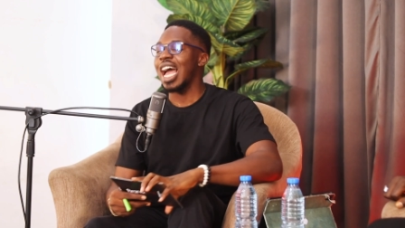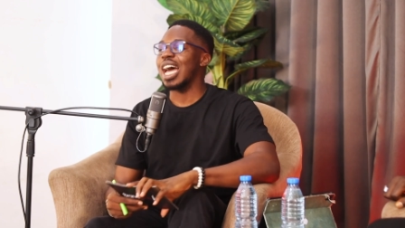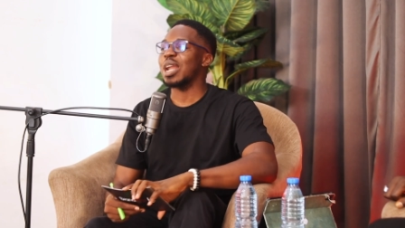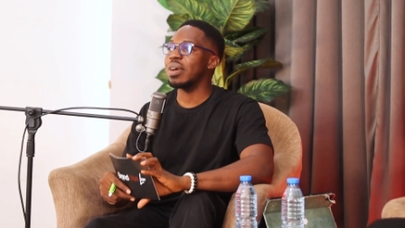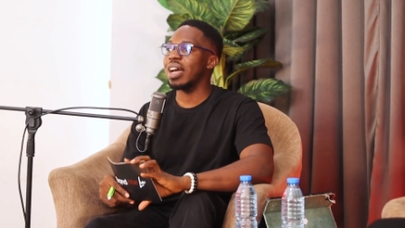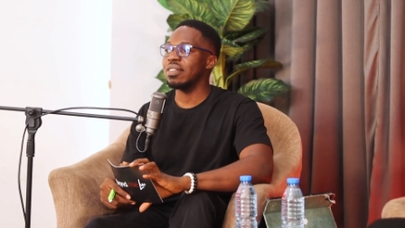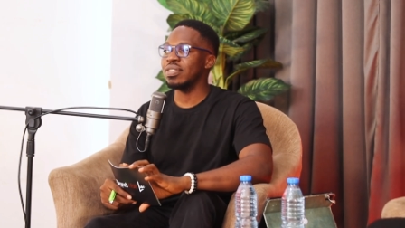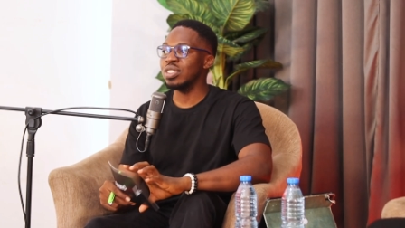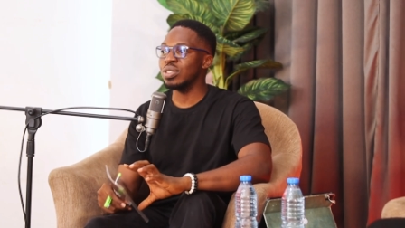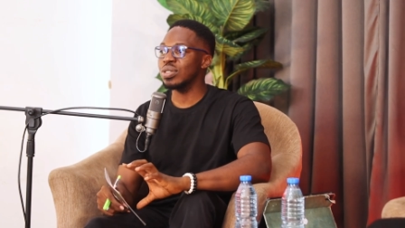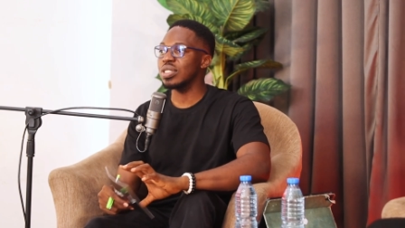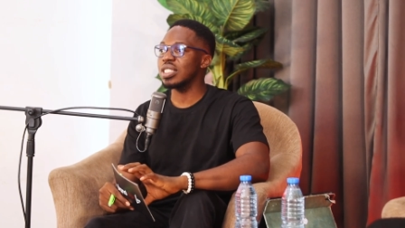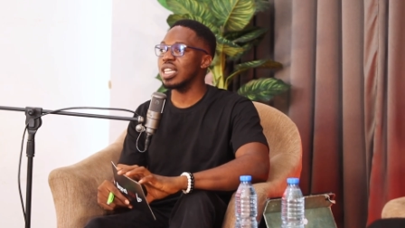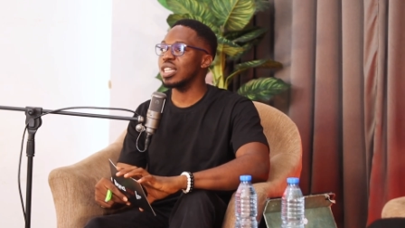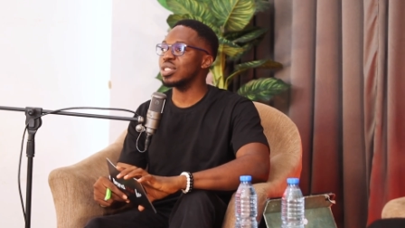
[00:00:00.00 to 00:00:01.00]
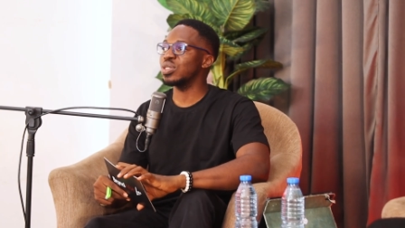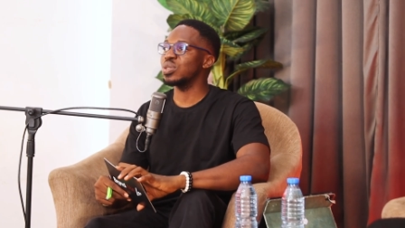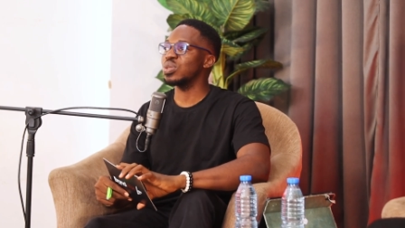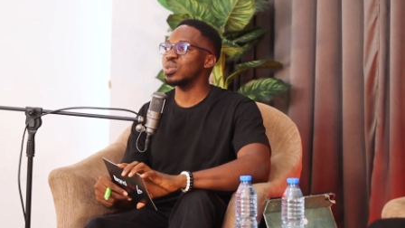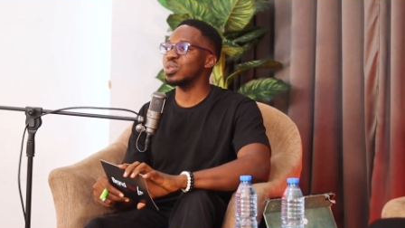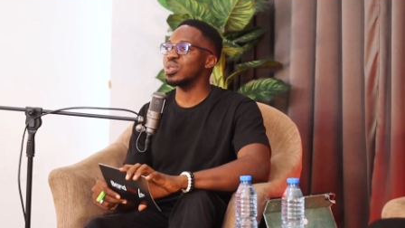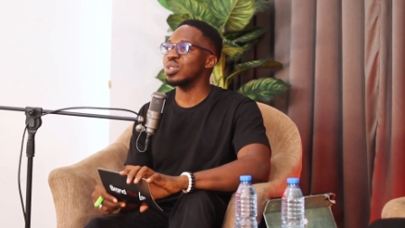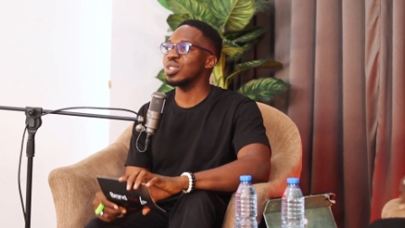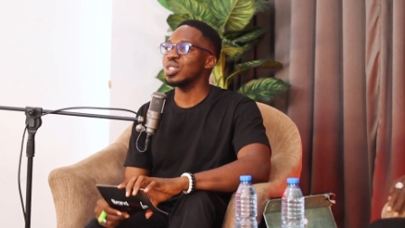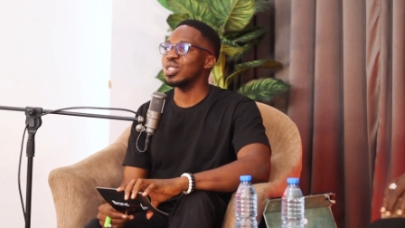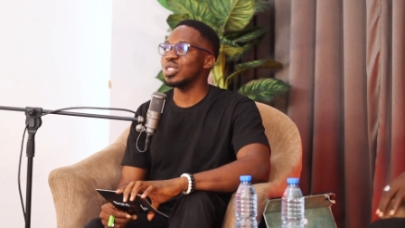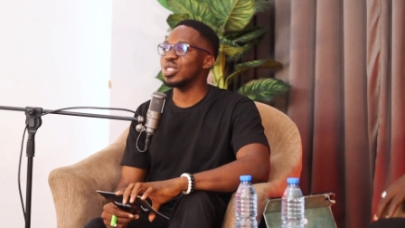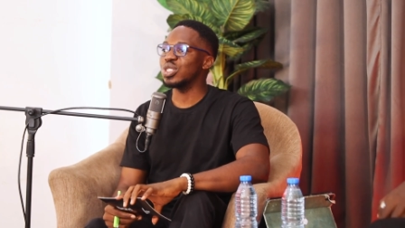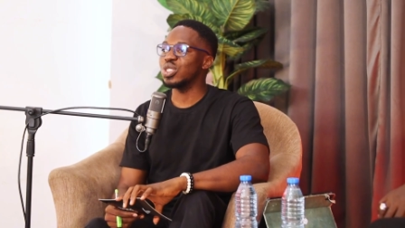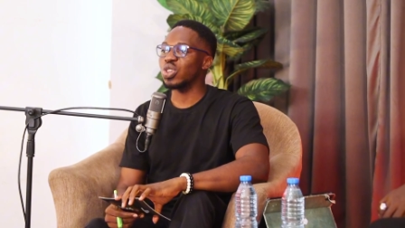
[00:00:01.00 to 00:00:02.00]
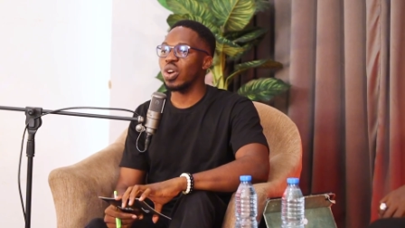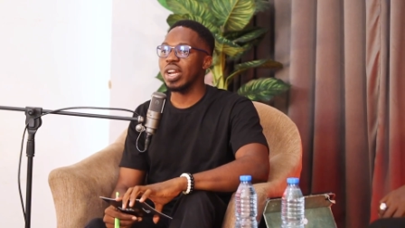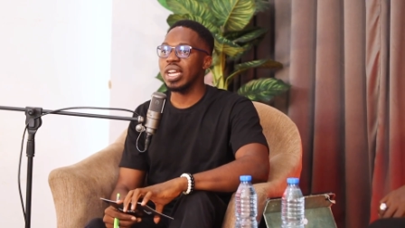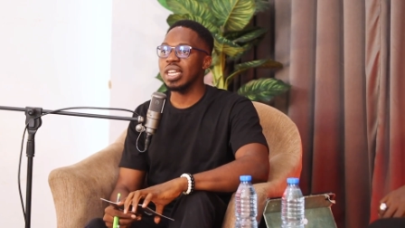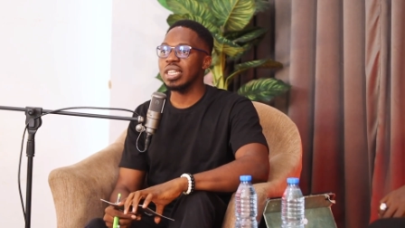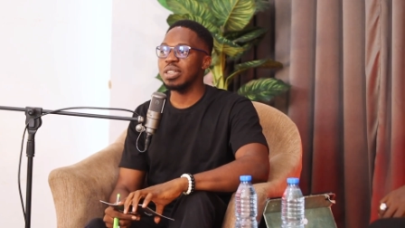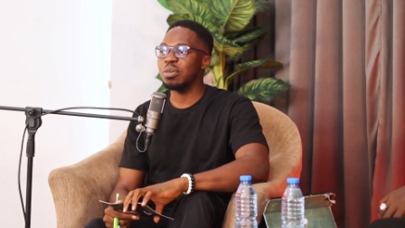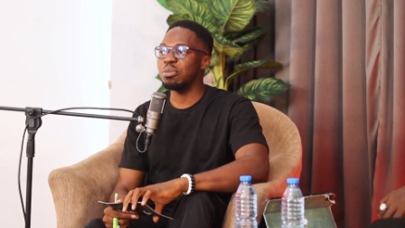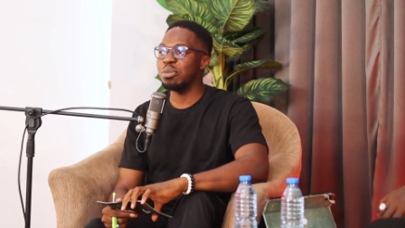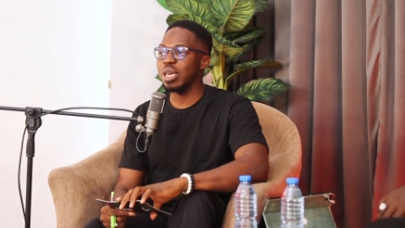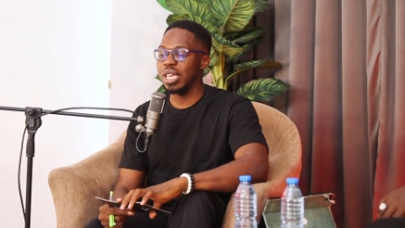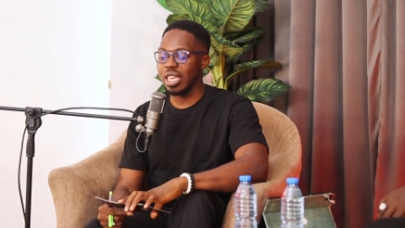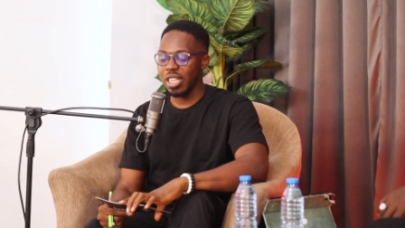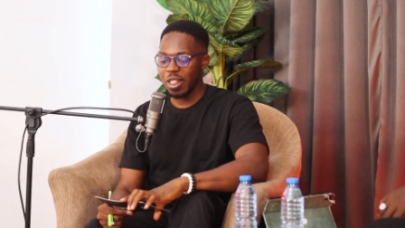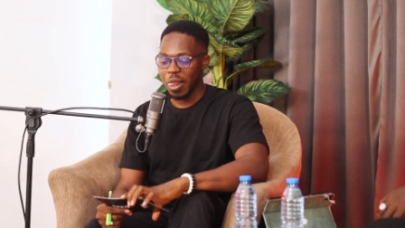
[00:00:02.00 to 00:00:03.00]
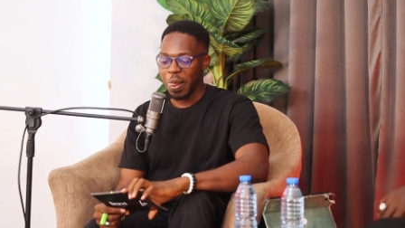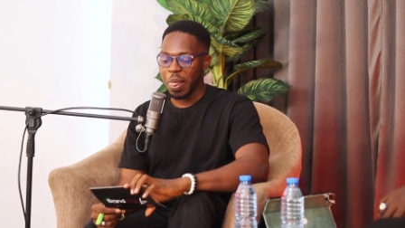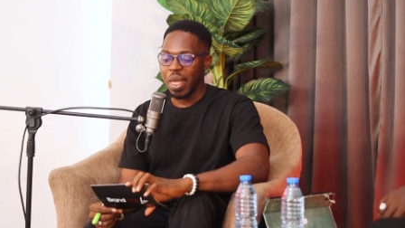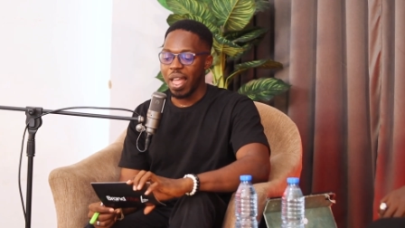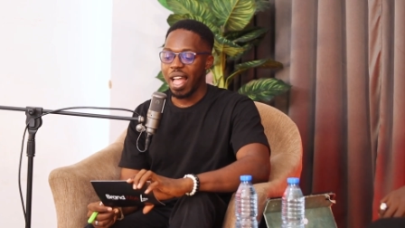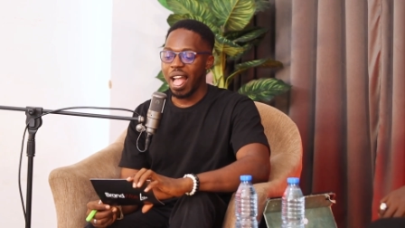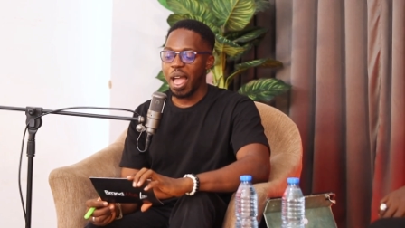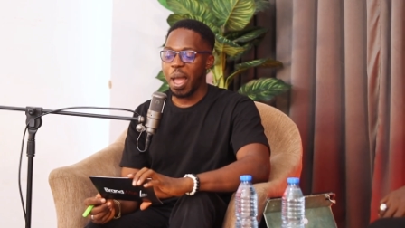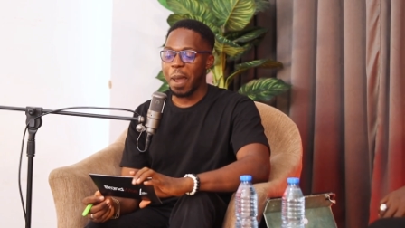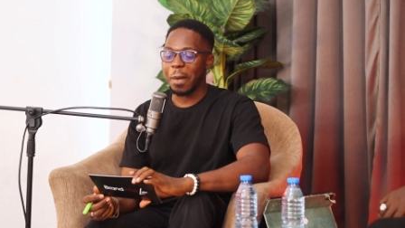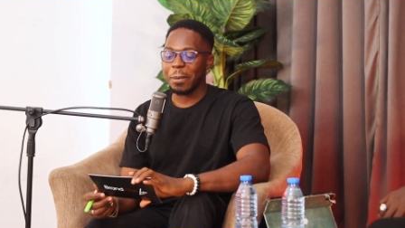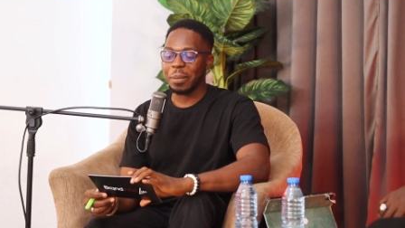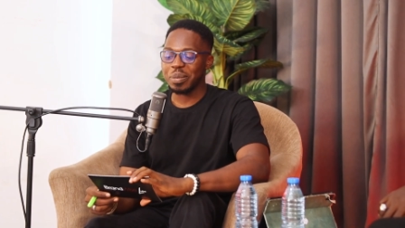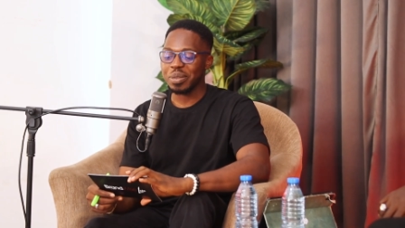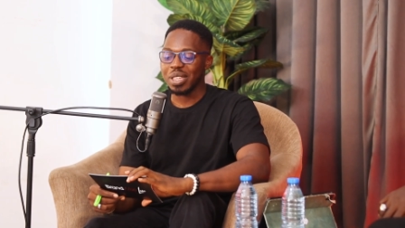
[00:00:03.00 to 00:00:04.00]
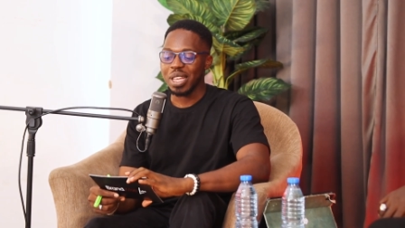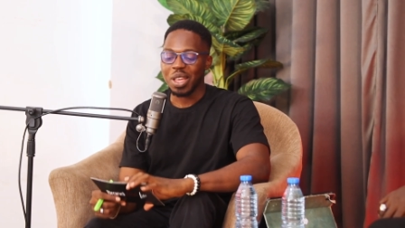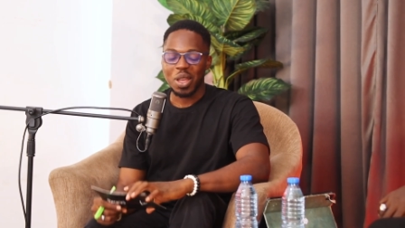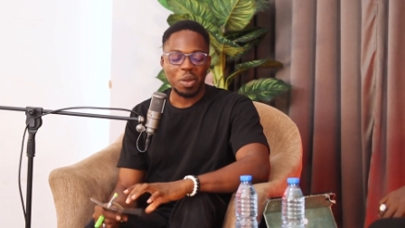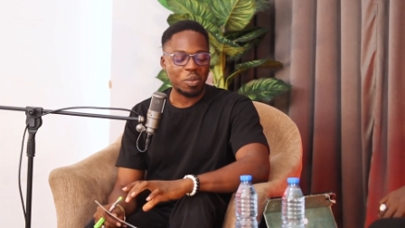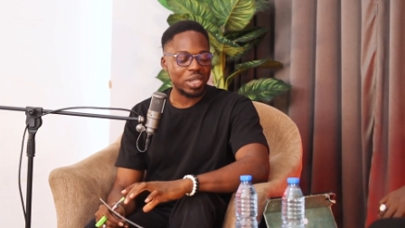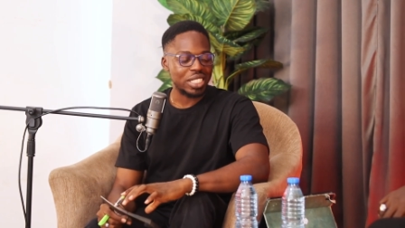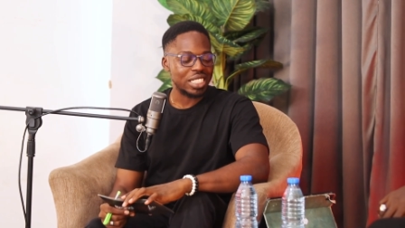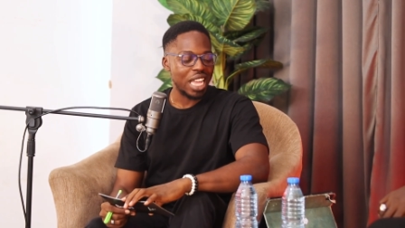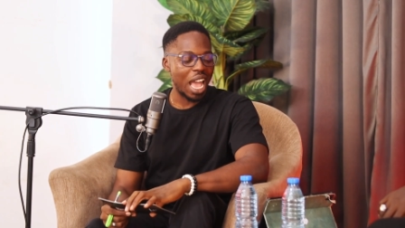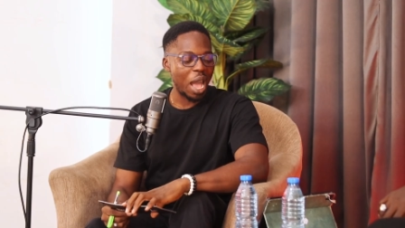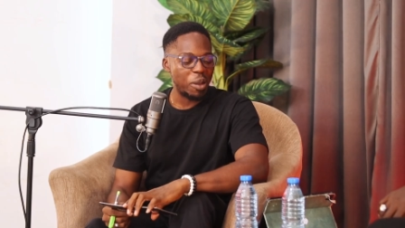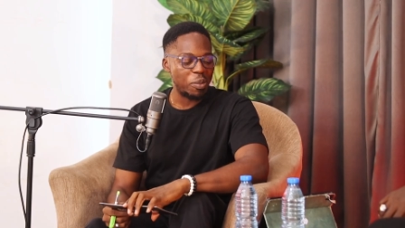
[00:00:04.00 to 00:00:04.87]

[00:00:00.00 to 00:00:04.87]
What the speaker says: I'm having today to join me, Mr.